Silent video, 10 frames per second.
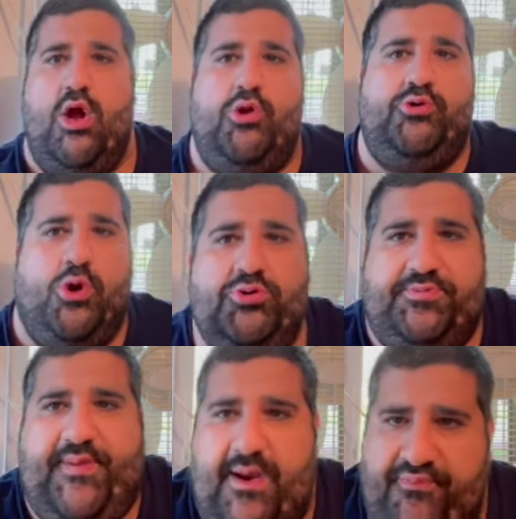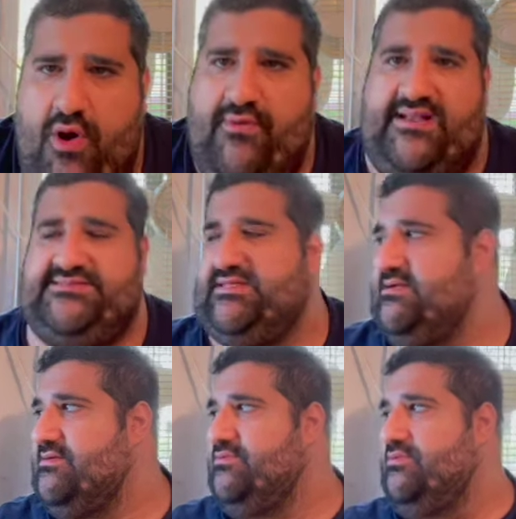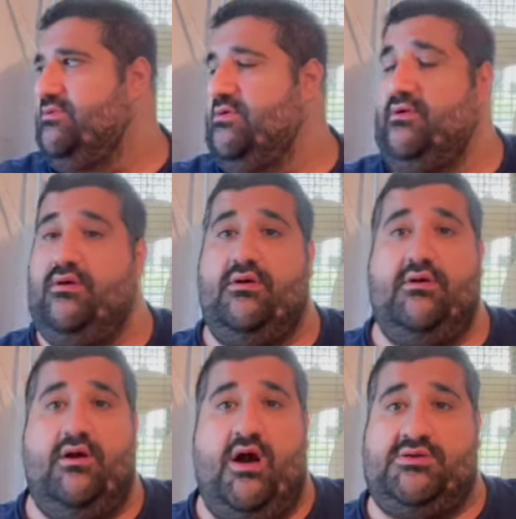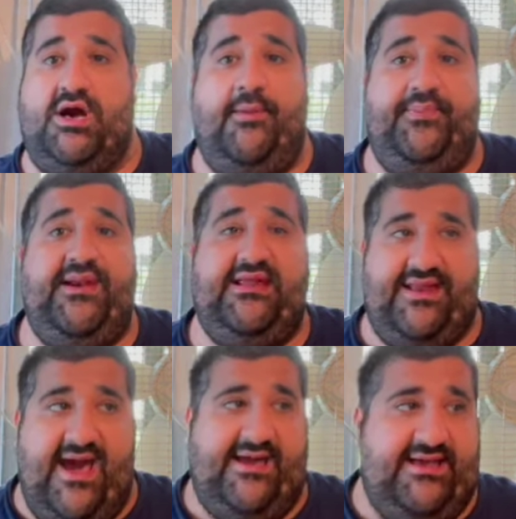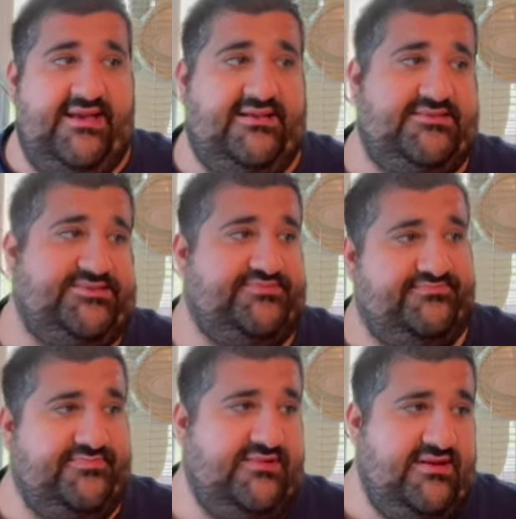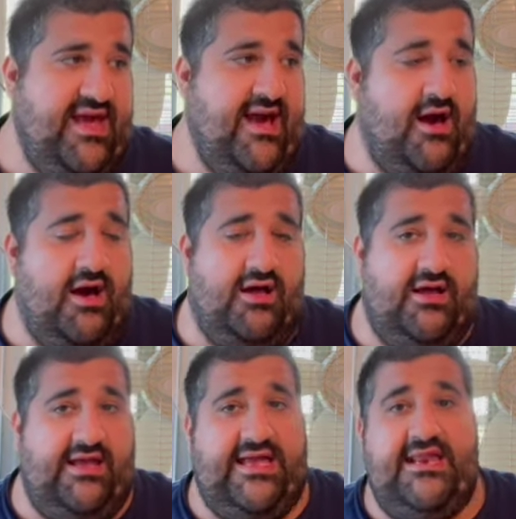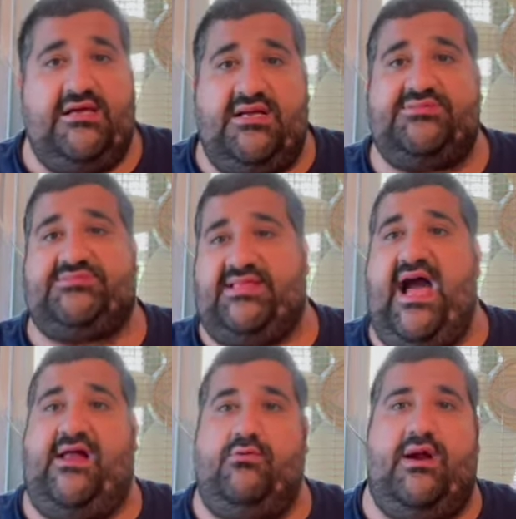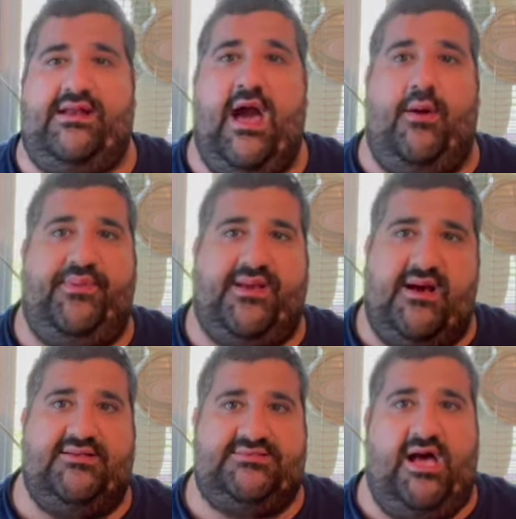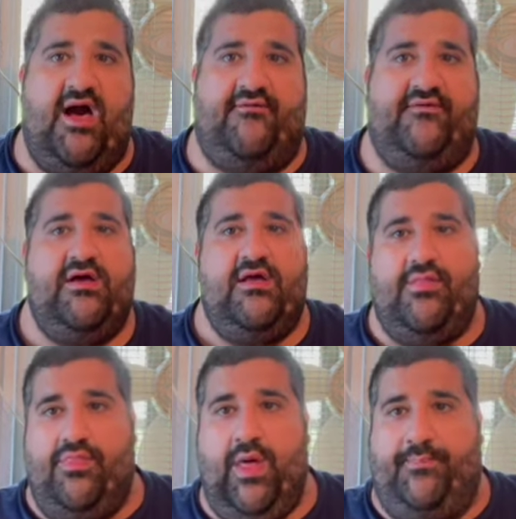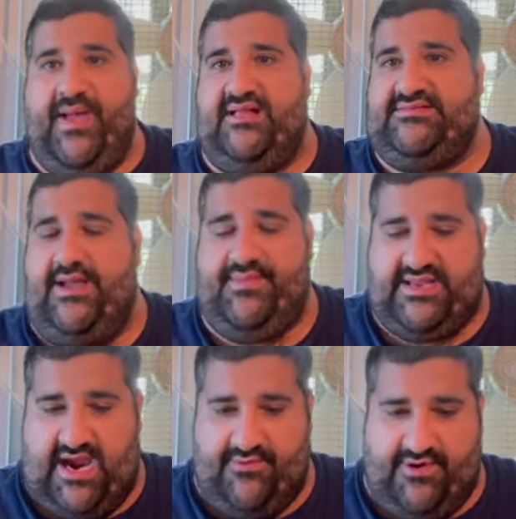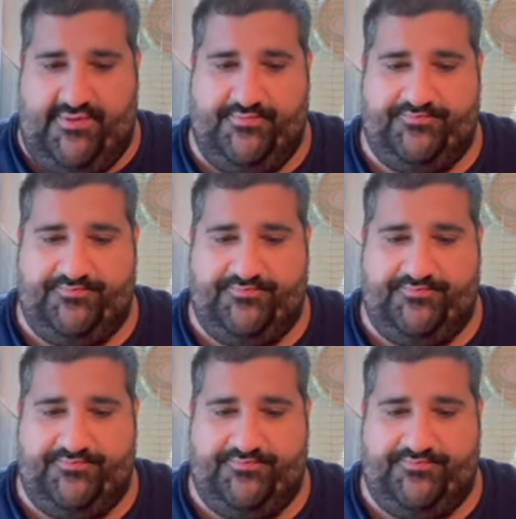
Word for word: New Japan Pro Wrestling. A company that is, yeah, uh, in a slide right now because of the pandemic era.